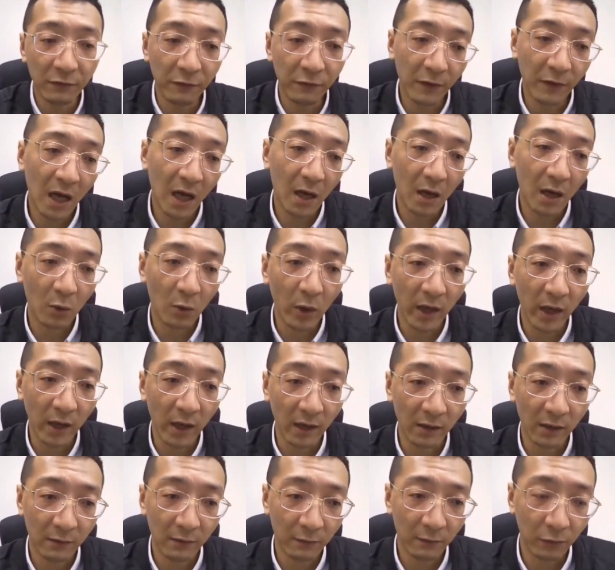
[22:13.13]
far
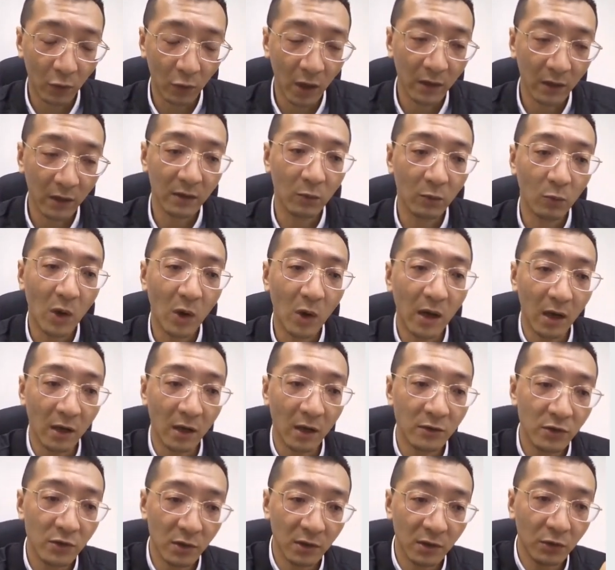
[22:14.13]
away from the
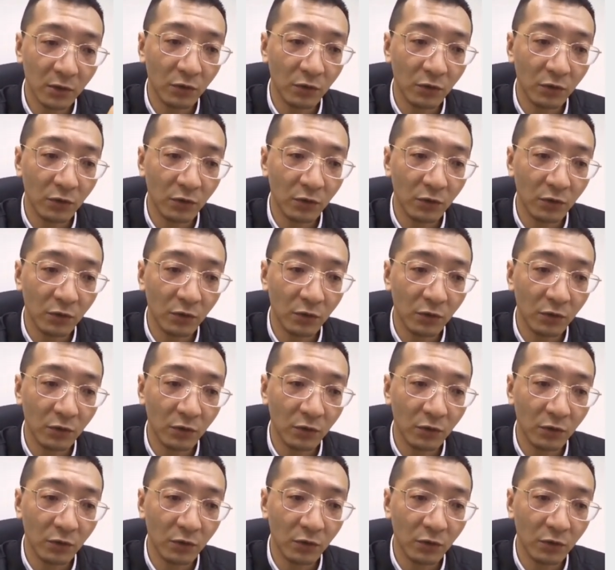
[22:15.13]
100,